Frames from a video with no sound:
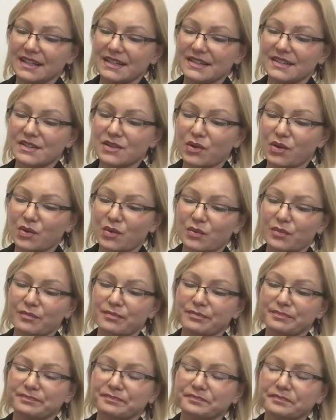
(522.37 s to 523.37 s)
So,
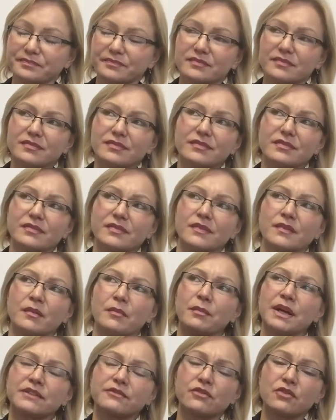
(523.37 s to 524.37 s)

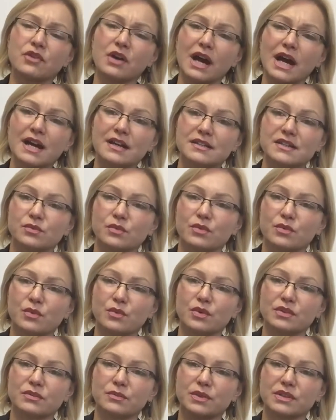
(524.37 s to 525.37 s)
but for us,
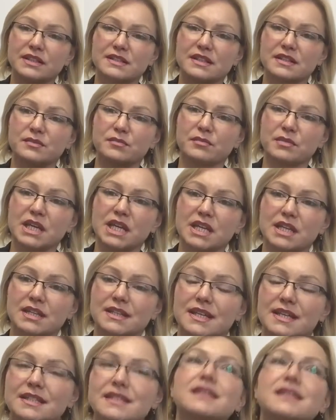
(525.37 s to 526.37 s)
what does it mean
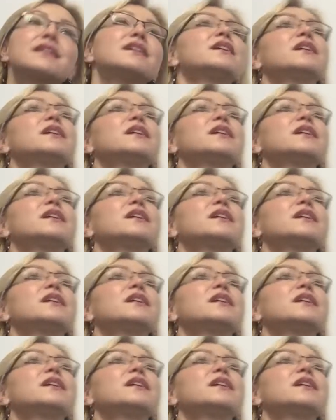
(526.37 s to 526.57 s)
that